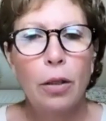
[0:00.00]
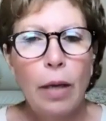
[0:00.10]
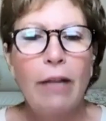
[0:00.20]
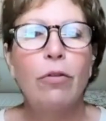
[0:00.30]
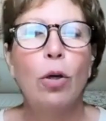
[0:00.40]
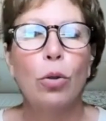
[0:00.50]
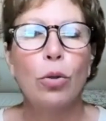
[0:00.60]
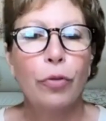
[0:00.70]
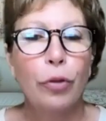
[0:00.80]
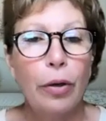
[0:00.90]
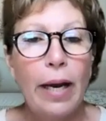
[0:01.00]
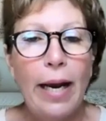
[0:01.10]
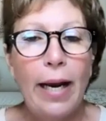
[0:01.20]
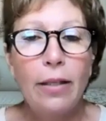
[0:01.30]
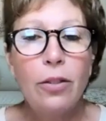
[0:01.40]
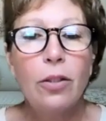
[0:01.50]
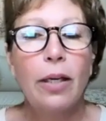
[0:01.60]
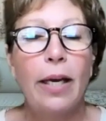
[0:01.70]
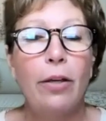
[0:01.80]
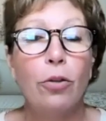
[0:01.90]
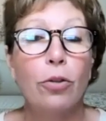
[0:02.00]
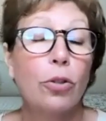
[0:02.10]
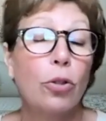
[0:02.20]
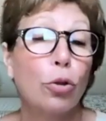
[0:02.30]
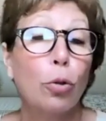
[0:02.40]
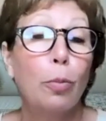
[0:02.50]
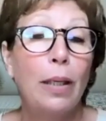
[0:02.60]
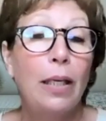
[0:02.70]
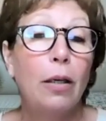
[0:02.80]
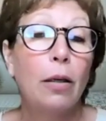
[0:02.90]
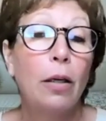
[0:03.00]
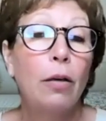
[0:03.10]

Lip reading: Have goals for your ads and your social media